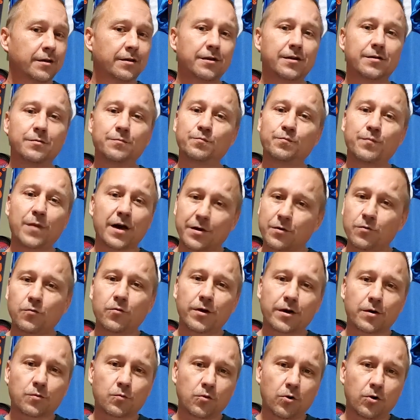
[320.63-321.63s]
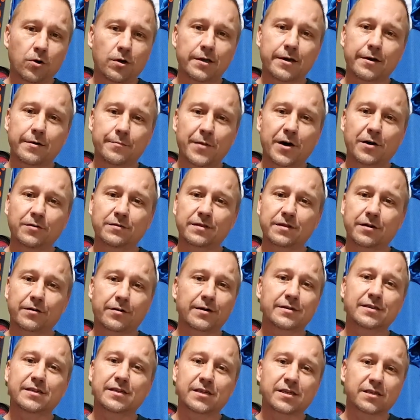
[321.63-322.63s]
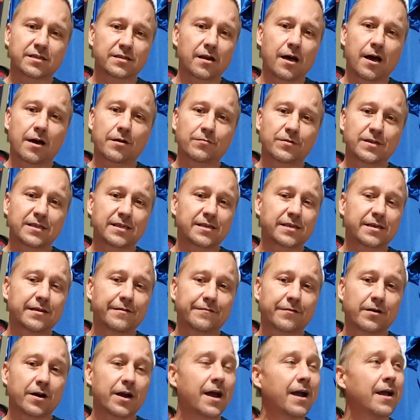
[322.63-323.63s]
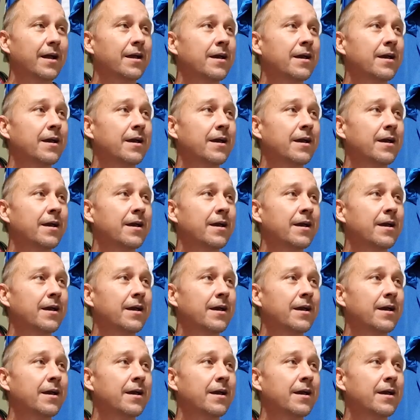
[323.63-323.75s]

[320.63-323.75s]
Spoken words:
you might want to roll him out there as a slot receiver,